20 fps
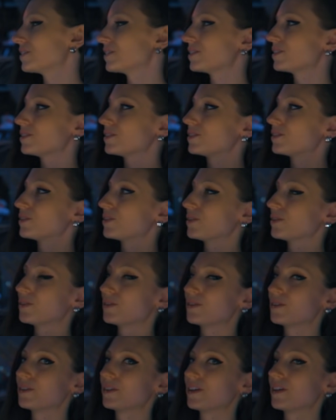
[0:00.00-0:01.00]
It's
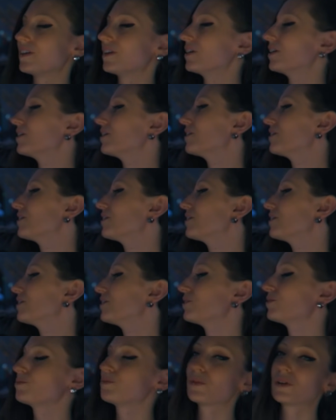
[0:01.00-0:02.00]
all here,
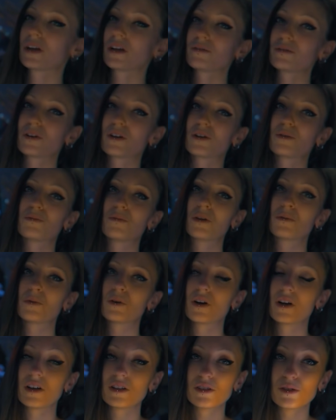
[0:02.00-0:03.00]
but I've got it
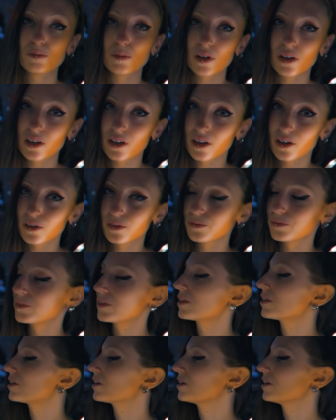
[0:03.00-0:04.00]
memorized by now.
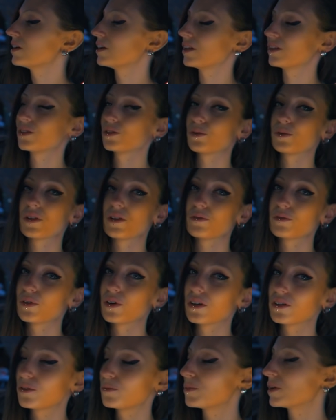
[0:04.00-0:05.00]
It's only for
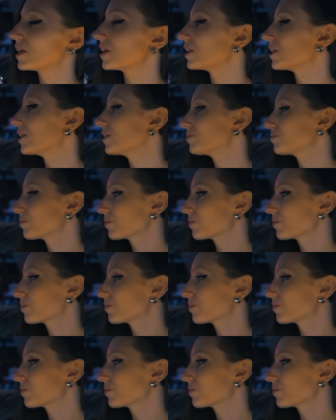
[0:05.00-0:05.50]
at the beginning.